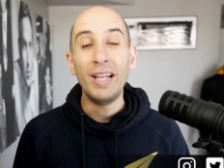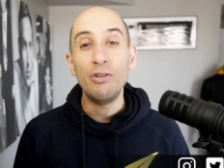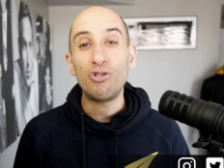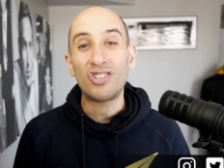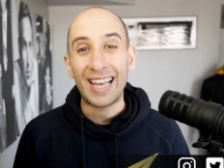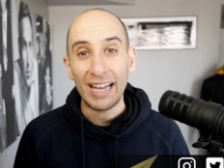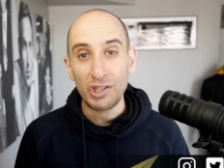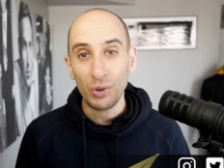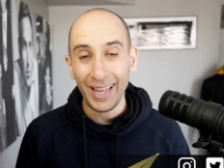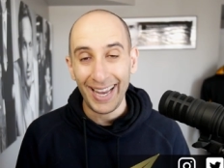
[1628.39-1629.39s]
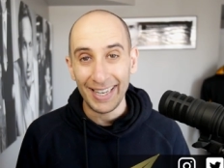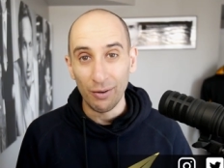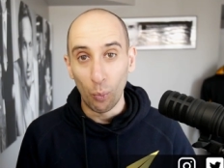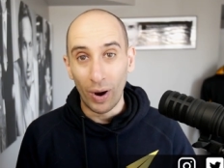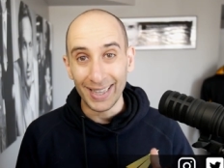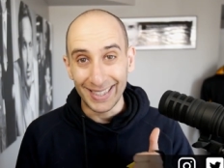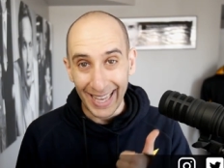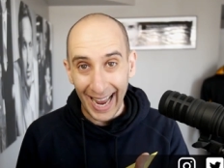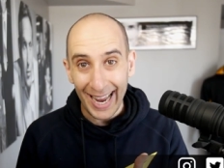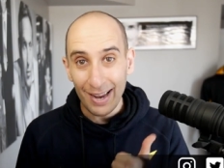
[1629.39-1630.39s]
When you schedule in what
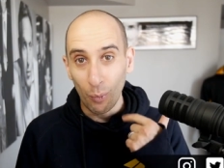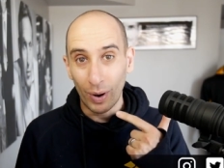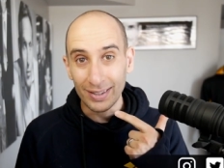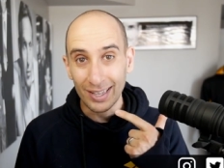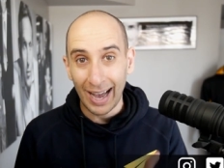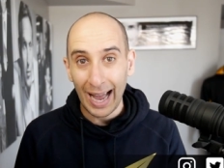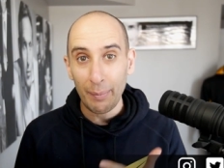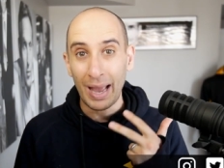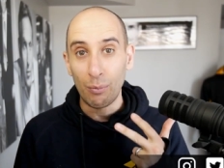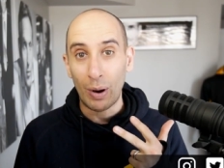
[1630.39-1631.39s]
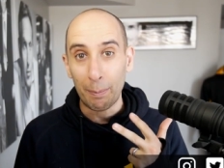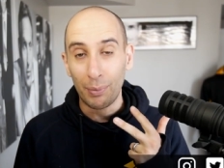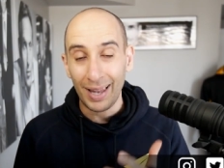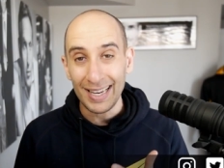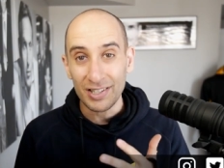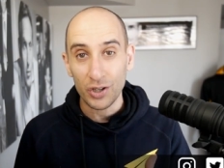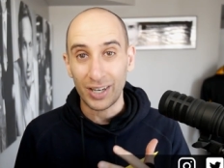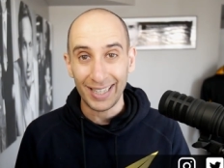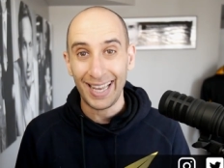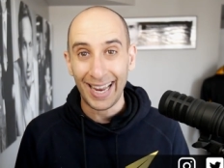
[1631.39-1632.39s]
day, what time, and what place you're
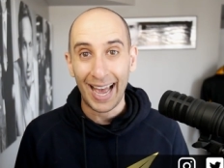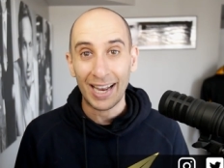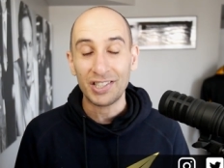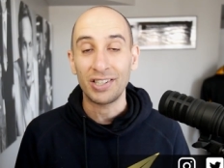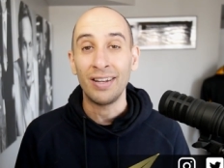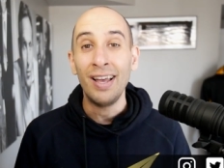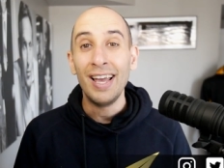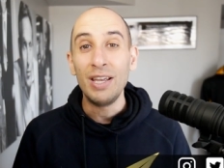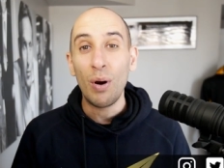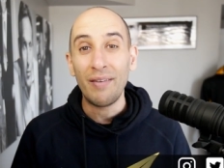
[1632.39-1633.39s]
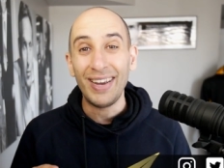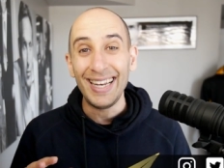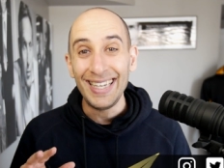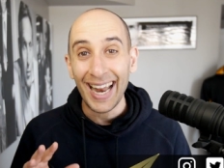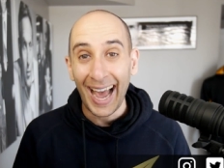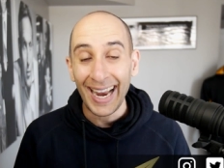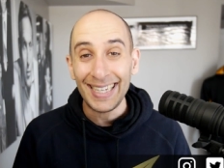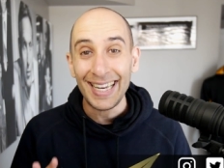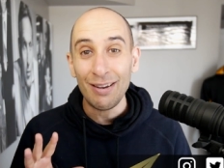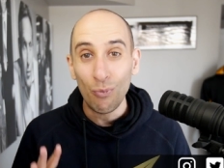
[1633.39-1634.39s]
gonna take action, you have a
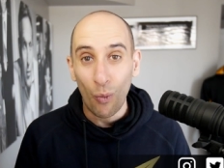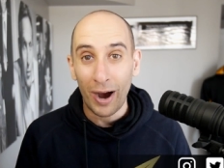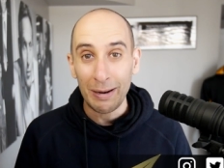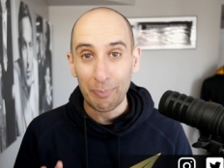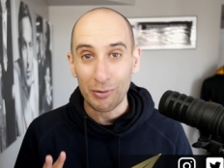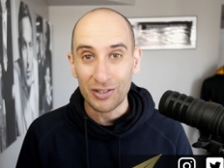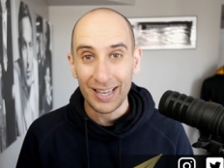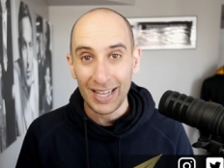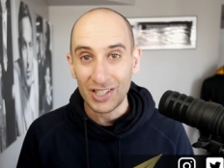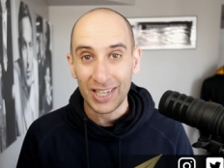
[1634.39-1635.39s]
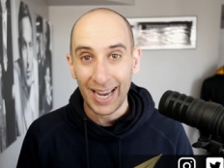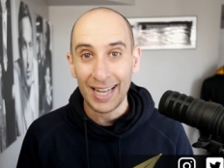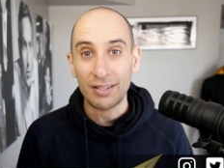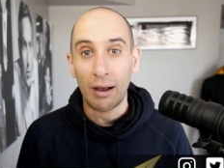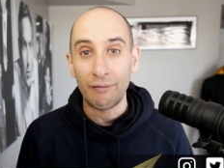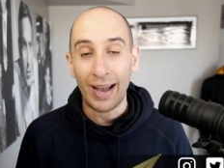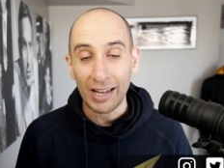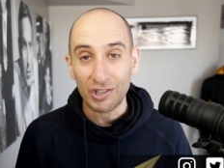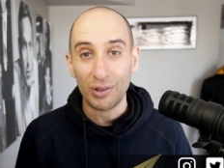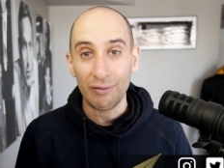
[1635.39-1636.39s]
91% chance of
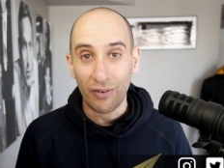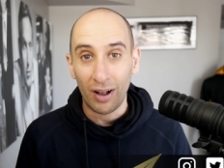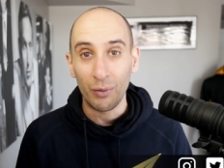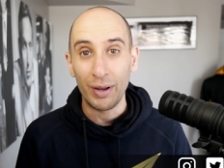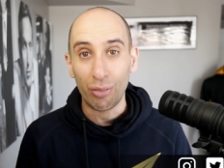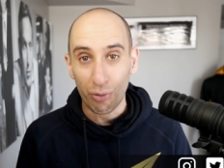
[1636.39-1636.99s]
actually following